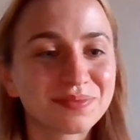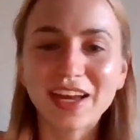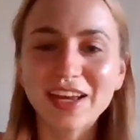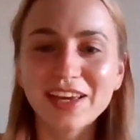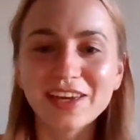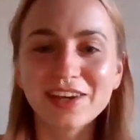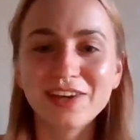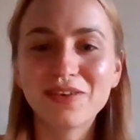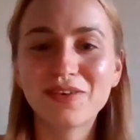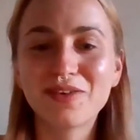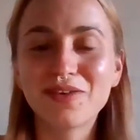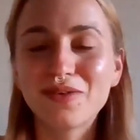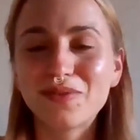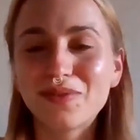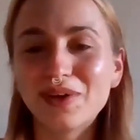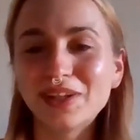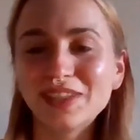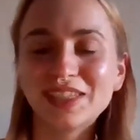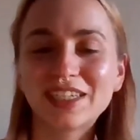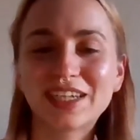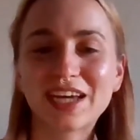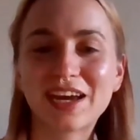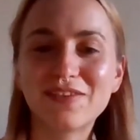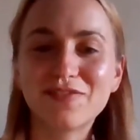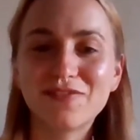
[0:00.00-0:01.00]
Thank you all
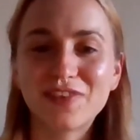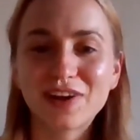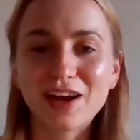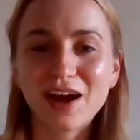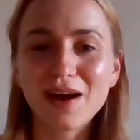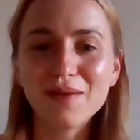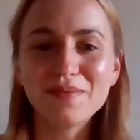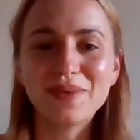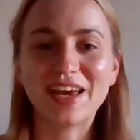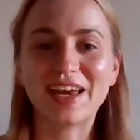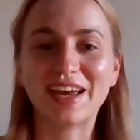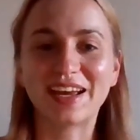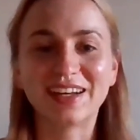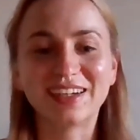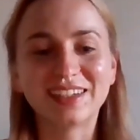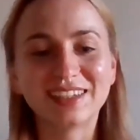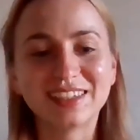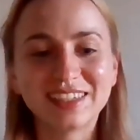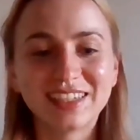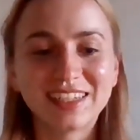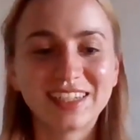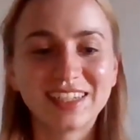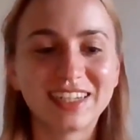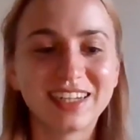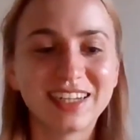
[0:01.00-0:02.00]
once again for coming.
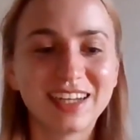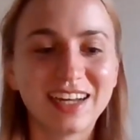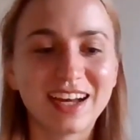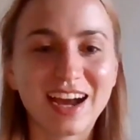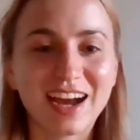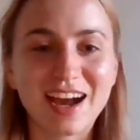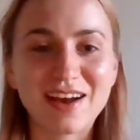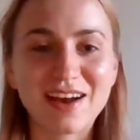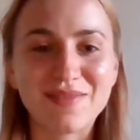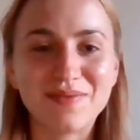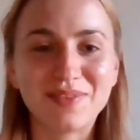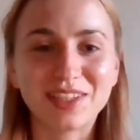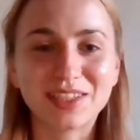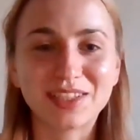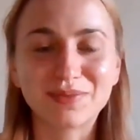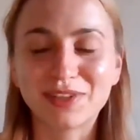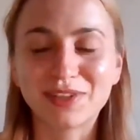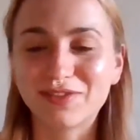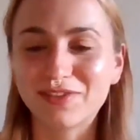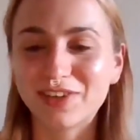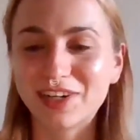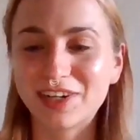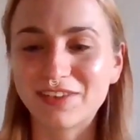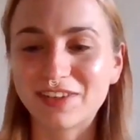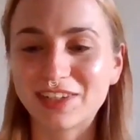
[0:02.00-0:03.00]
Um, it's
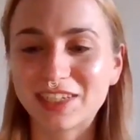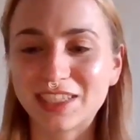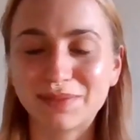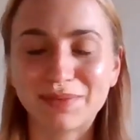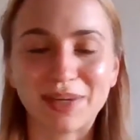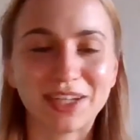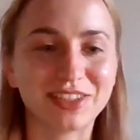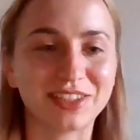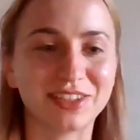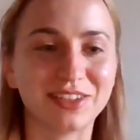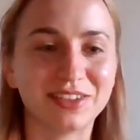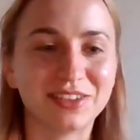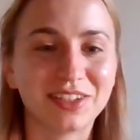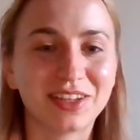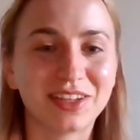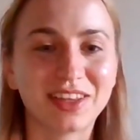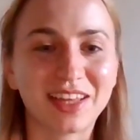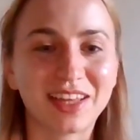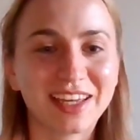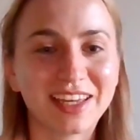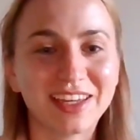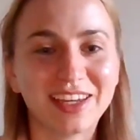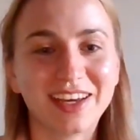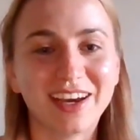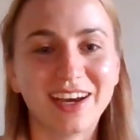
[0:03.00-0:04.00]
been really, really special.
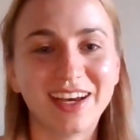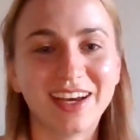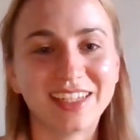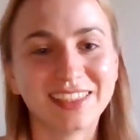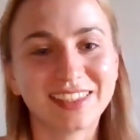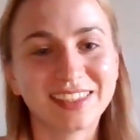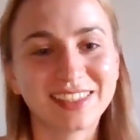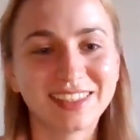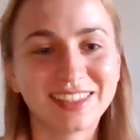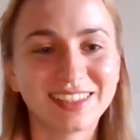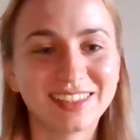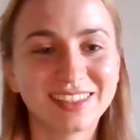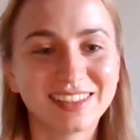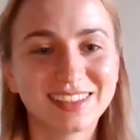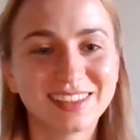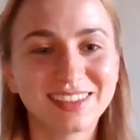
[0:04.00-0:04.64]
Thank you guys.